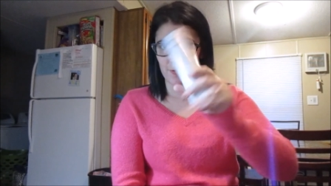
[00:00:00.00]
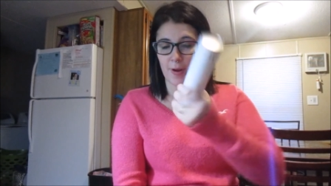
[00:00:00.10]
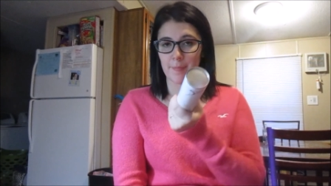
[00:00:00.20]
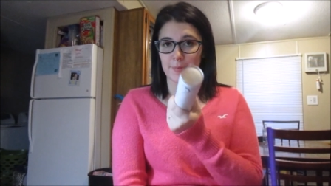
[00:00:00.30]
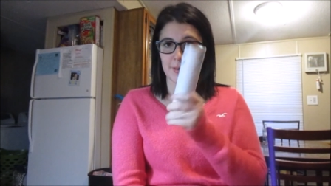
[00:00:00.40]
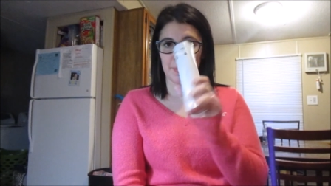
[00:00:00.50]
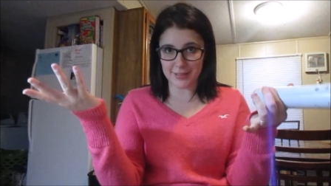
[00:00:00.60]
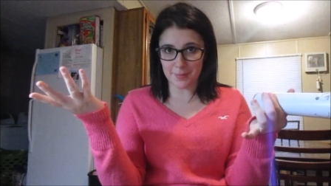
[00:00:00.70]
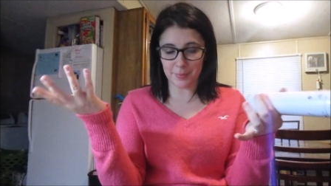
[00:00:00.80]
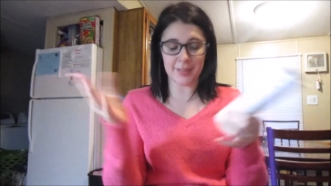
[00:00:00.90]
wrapped in
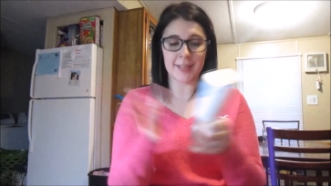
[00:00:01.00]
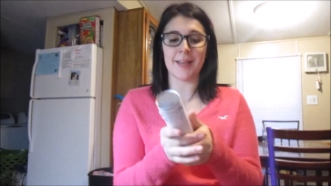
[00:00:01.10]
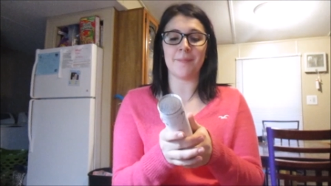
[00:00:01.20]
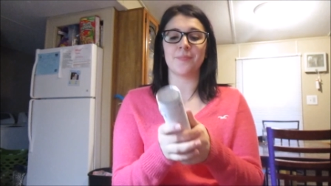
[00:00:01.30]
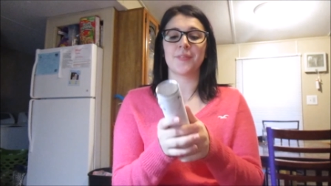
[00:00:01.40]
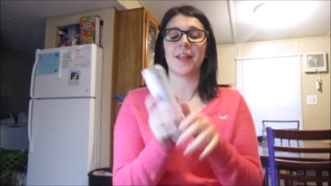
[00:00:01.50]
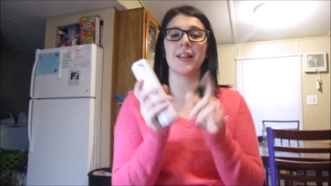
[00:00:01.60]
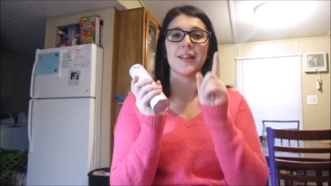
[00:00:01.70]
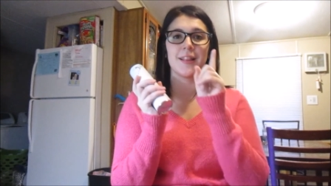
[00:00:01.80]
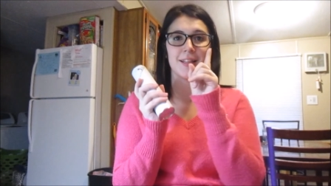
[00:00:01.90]
a blanket.
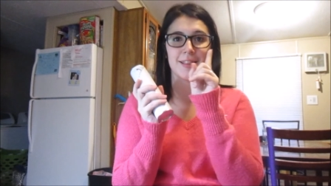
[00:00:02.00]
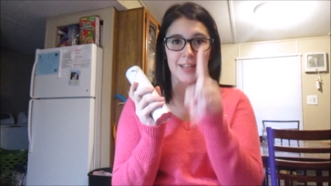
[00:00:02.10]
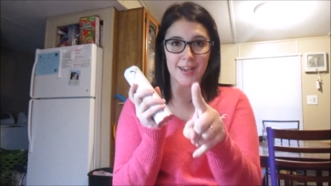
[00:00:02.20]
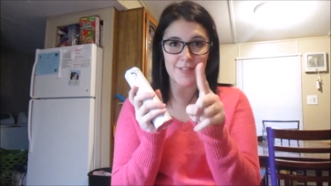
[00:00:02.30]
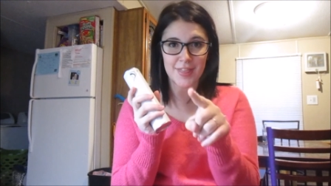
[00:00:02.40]
Leave